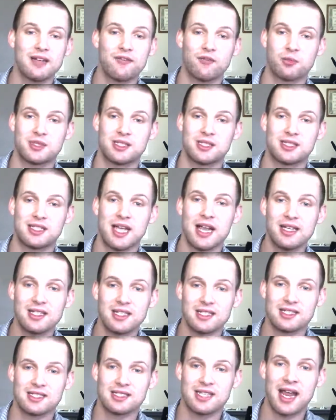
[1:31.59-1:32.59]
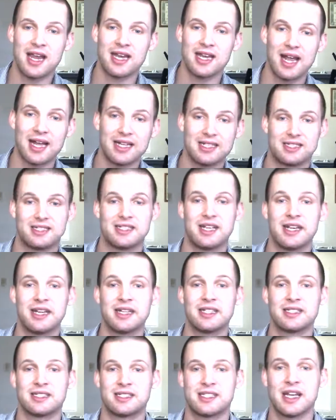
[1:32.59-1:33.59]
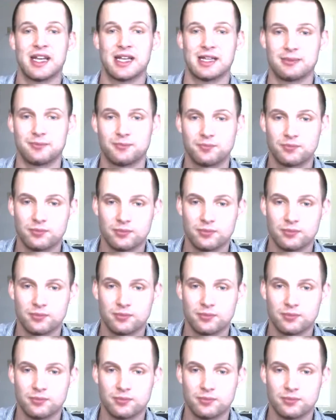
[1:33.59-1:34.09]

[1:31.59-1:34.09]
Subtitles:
from state to state and city to city.